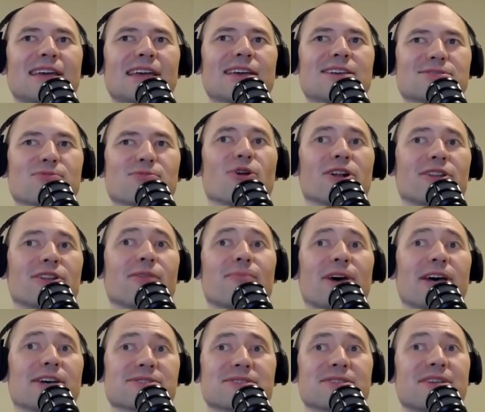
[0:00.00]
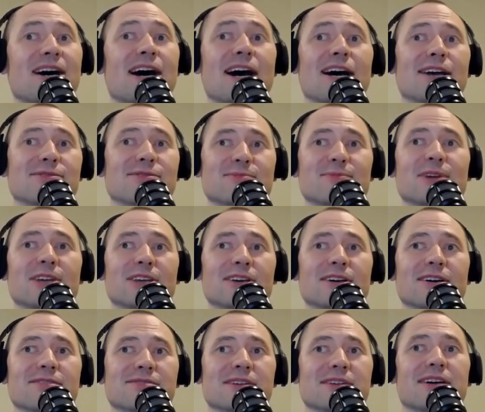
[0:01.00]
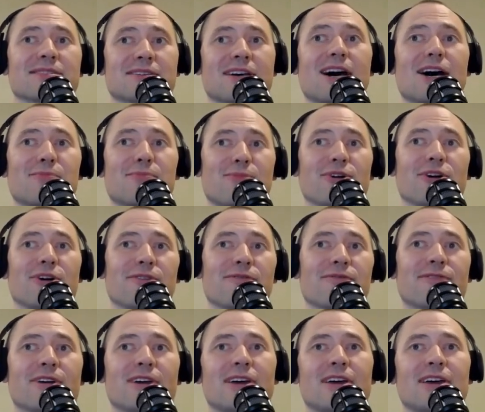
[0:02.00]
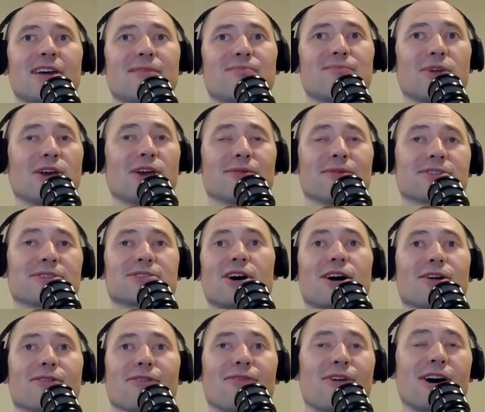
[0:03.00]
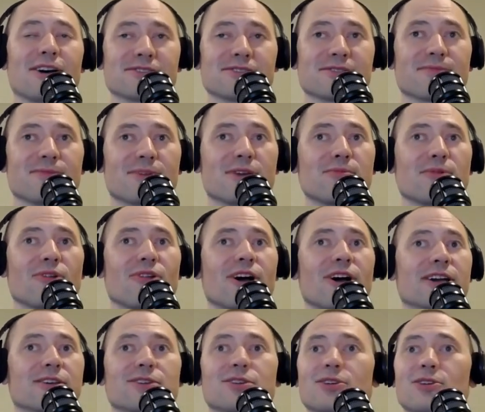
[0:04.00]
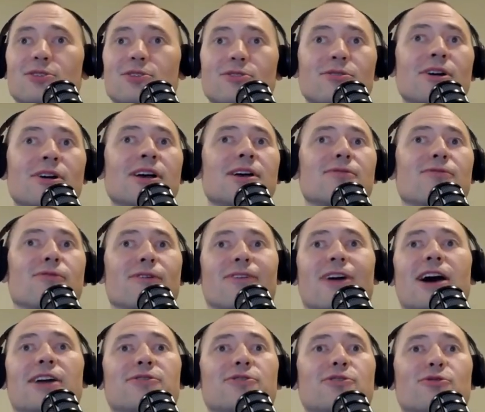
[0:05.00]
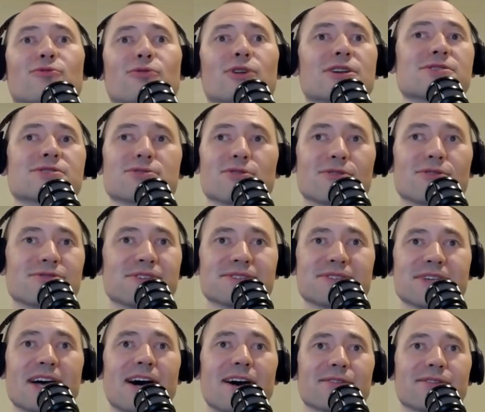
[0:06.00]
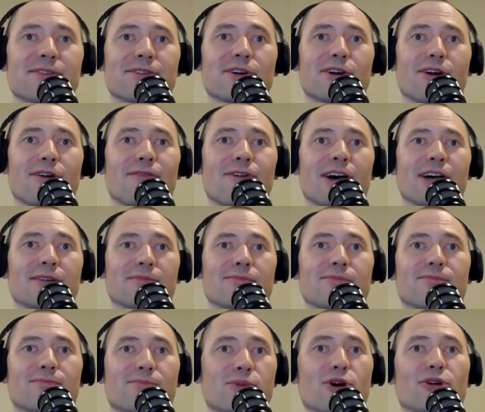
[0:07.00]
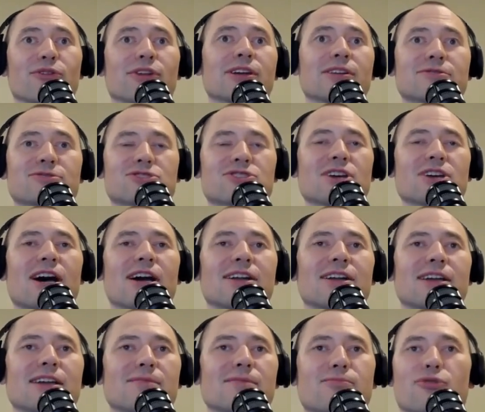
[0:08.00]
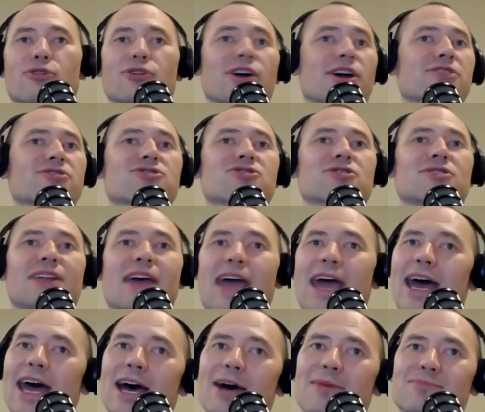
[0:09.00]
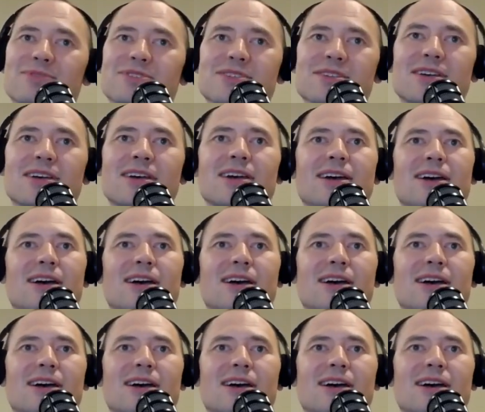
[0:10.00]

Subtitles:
is one of the best times, because on top of being able to talk with awesome people like you, we've got new resources out there of like building Shiny production apps